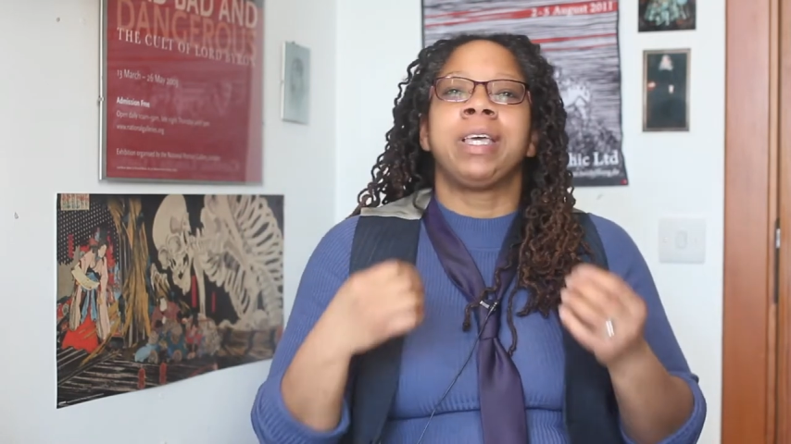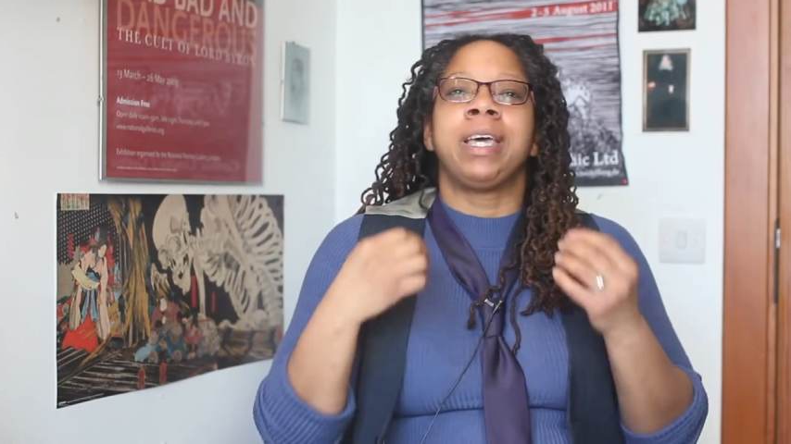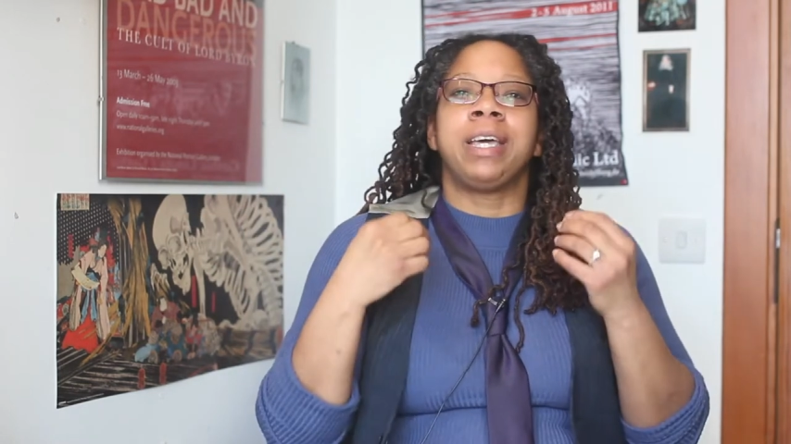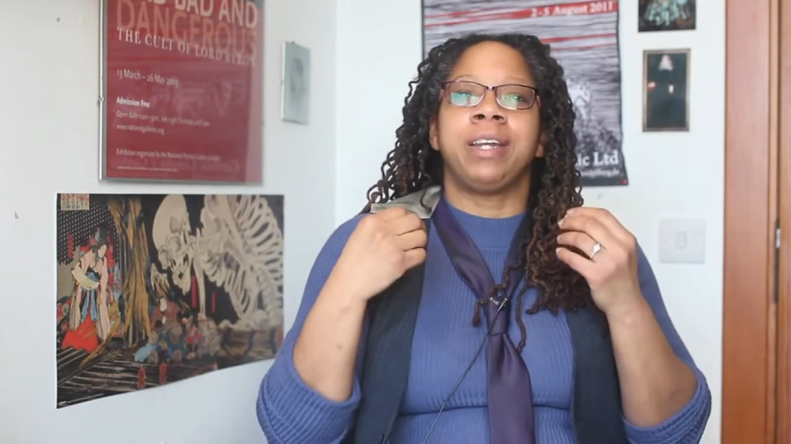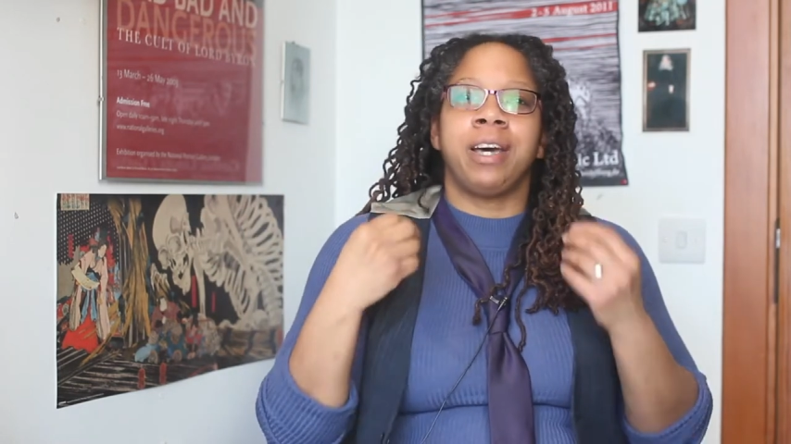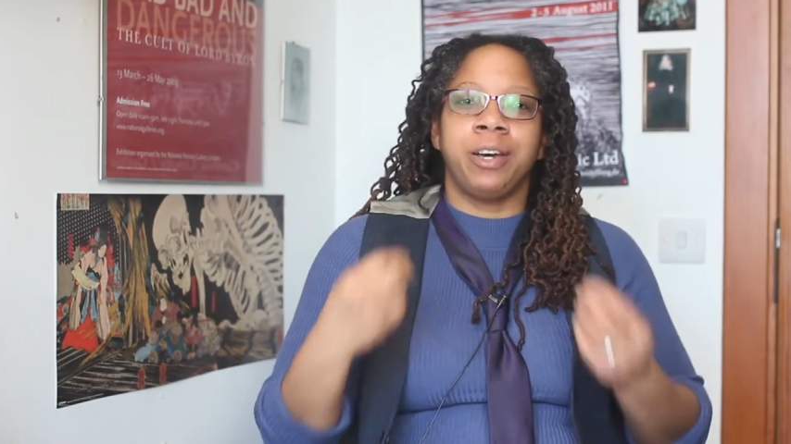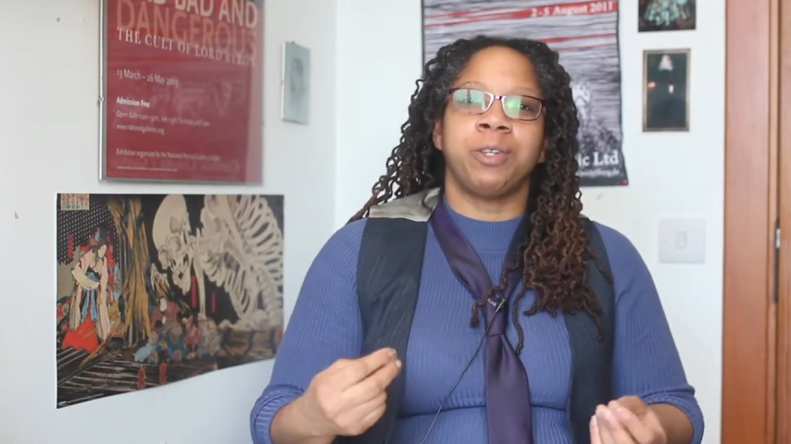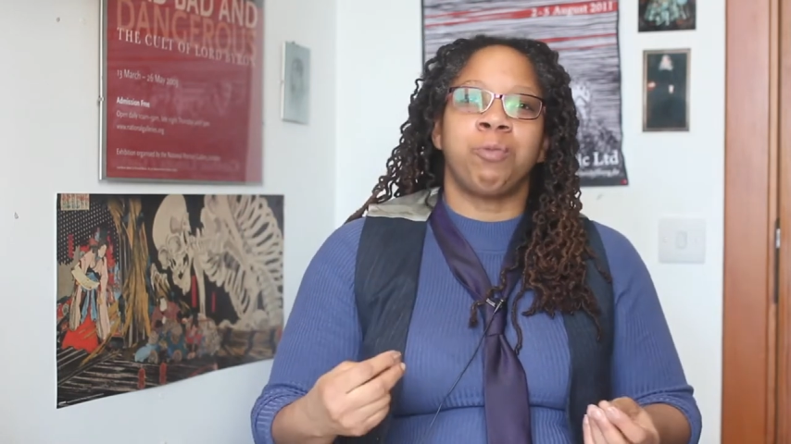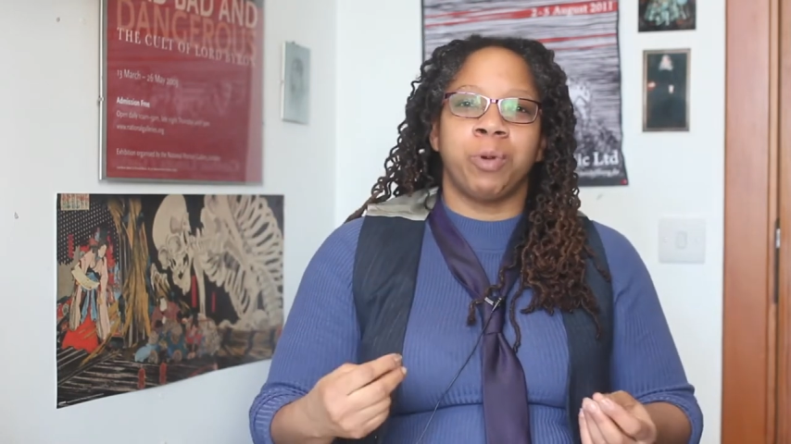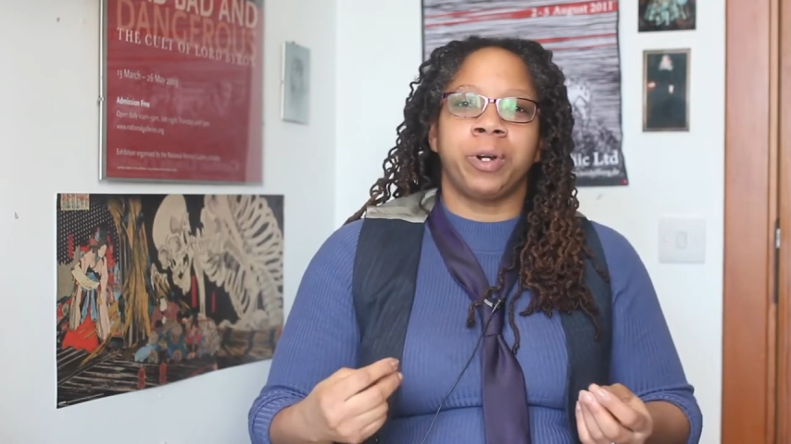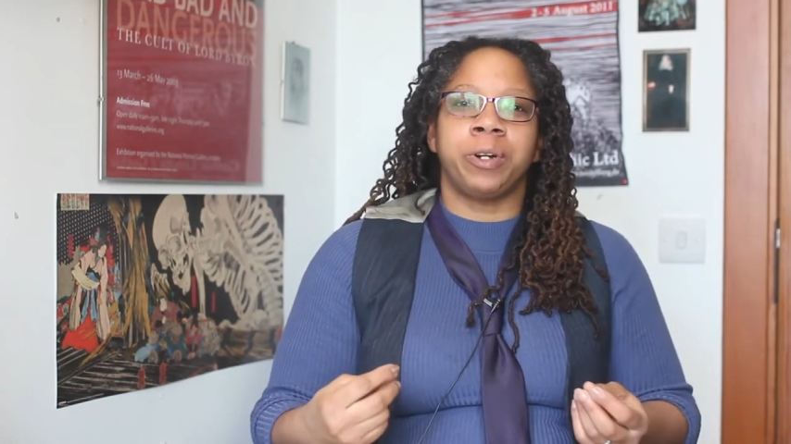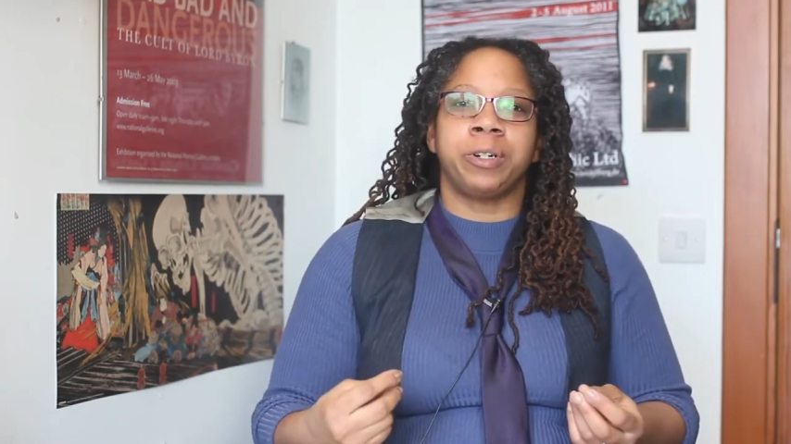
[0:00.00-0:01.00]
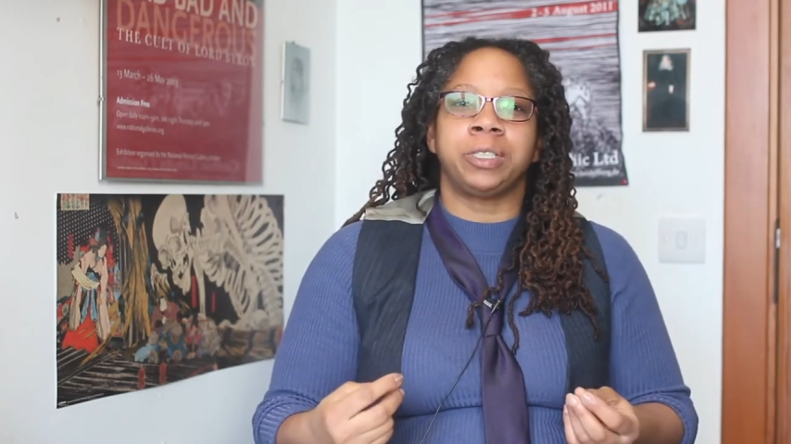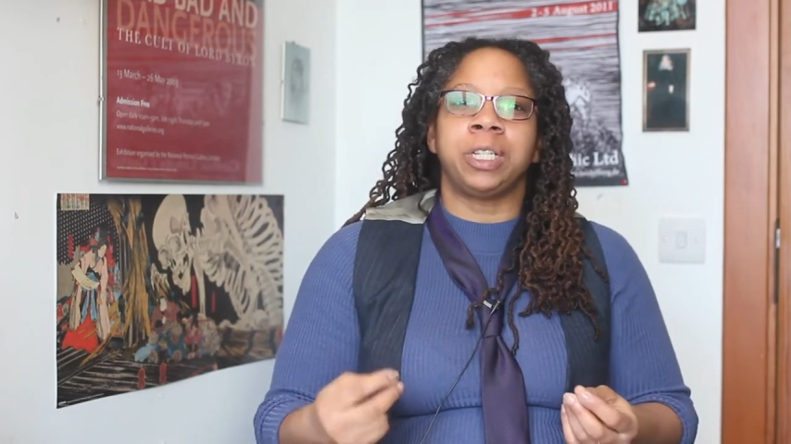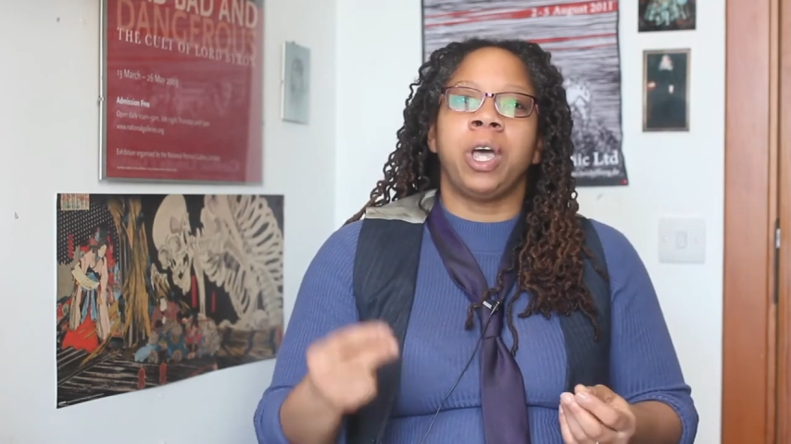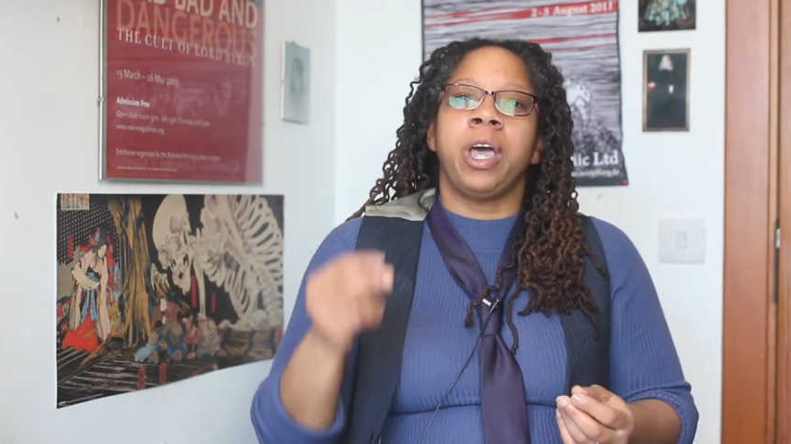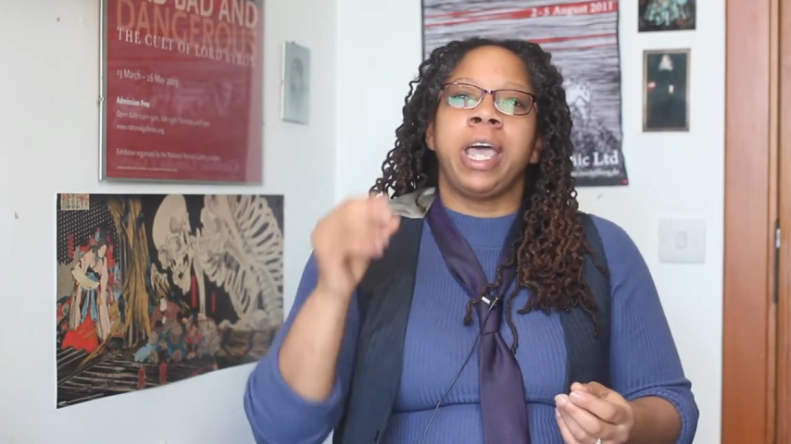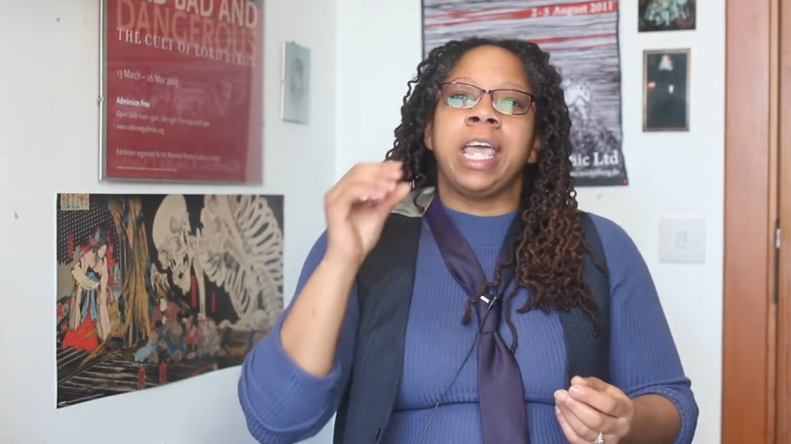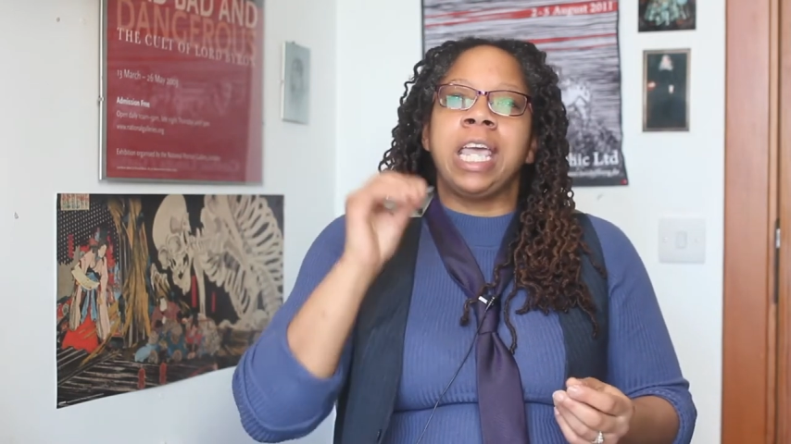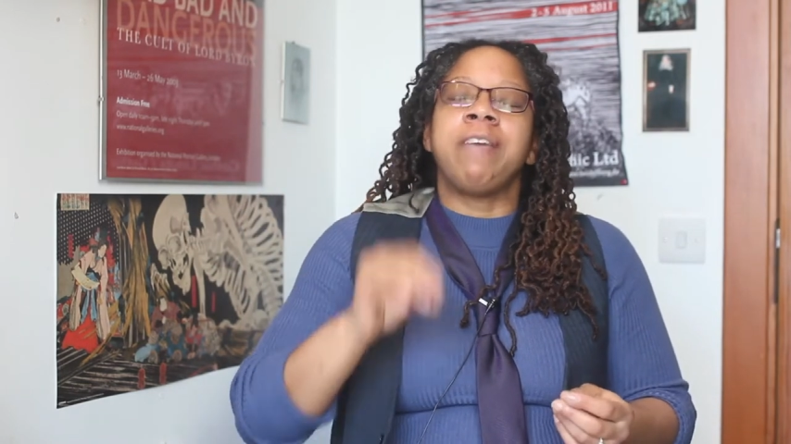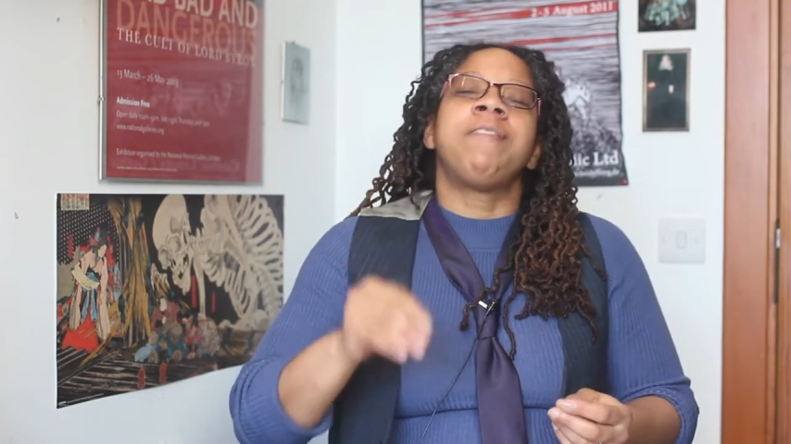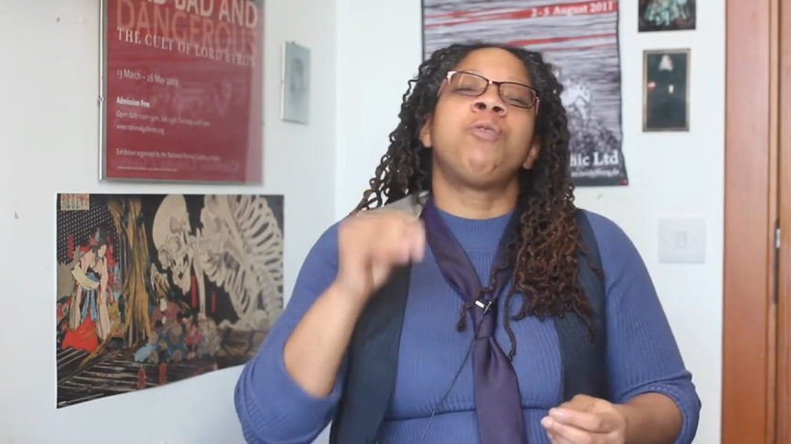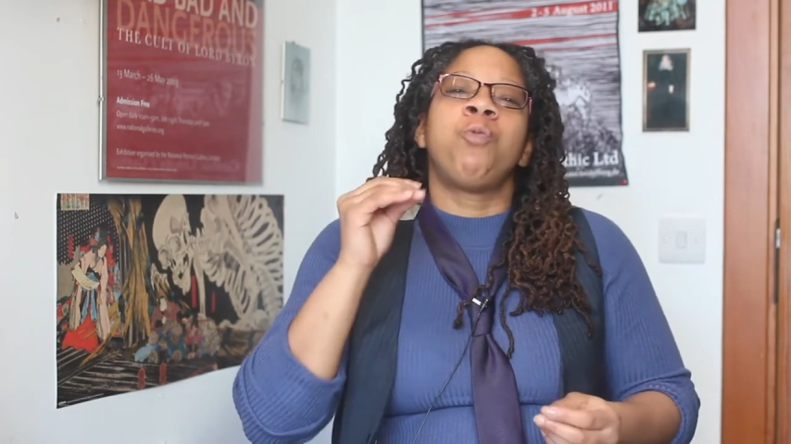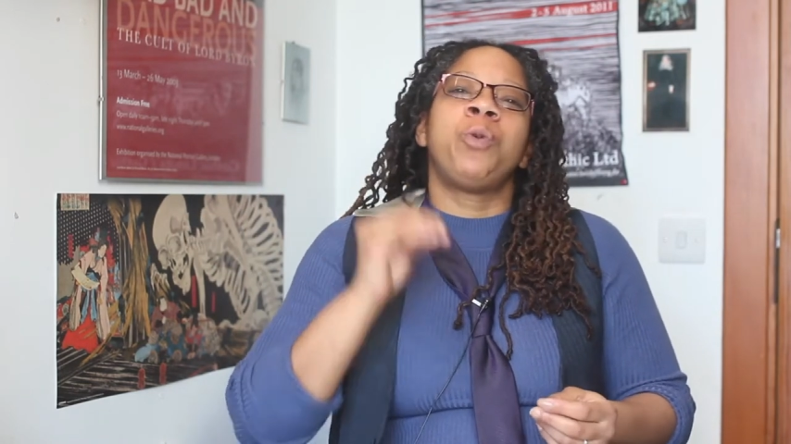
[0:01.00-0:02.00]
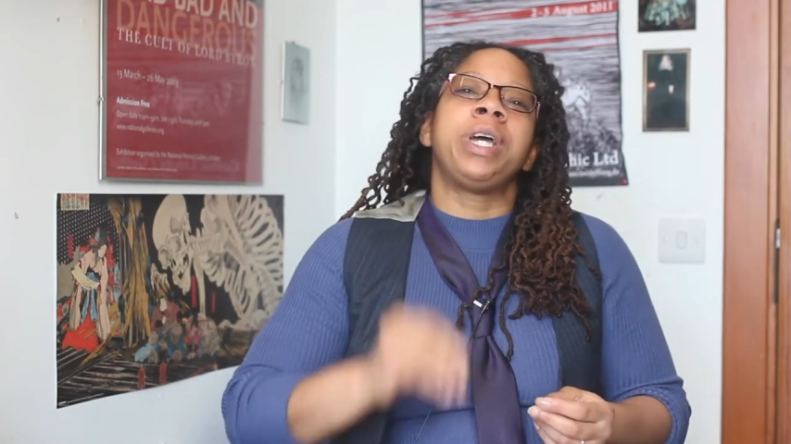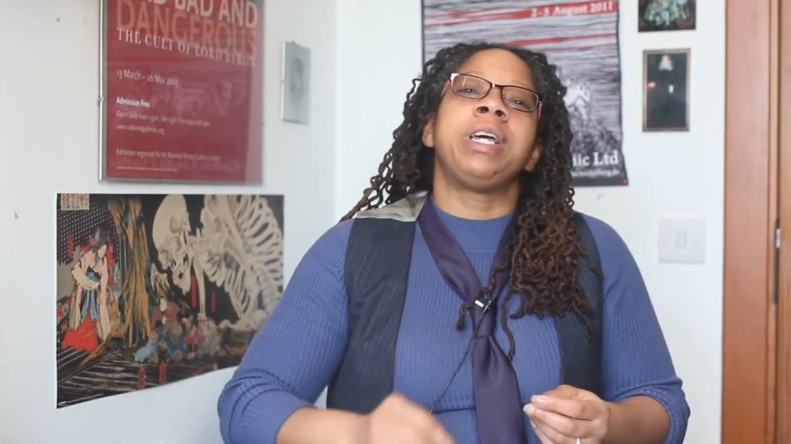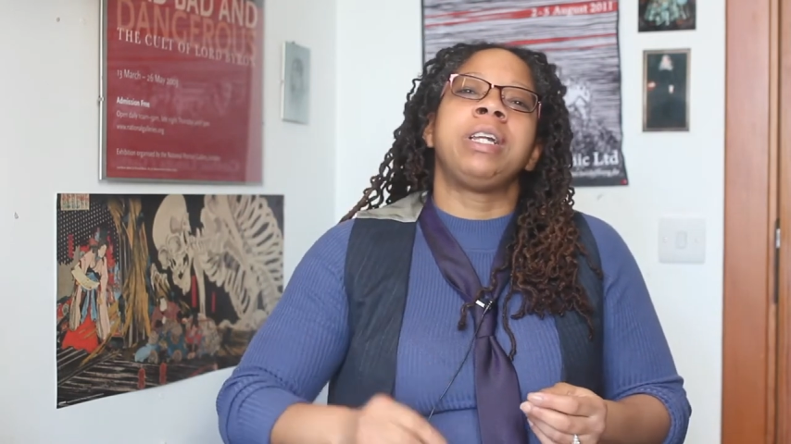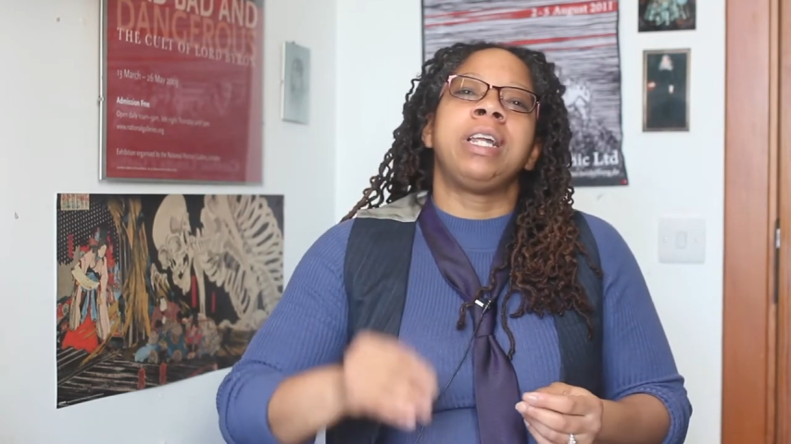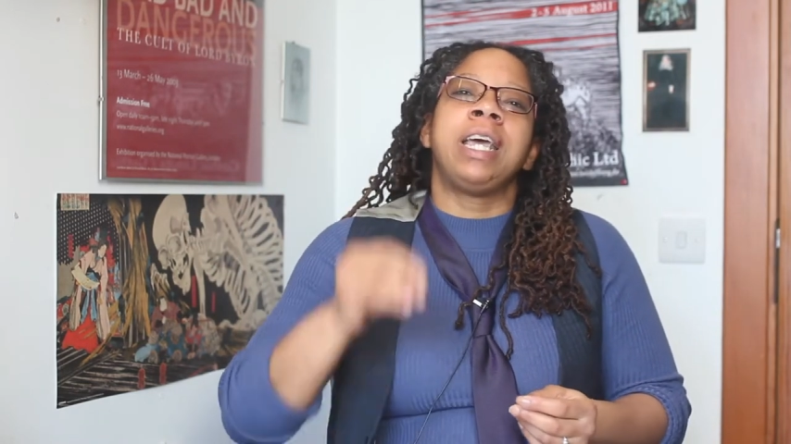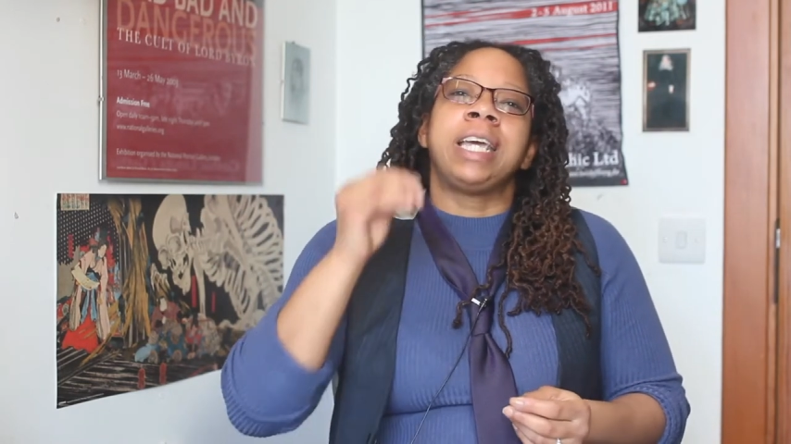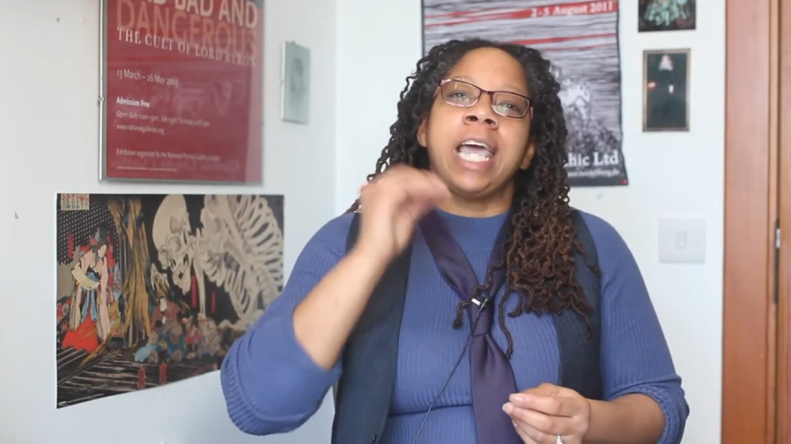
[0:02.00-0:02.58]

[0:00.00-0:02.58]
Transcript: In other words, even when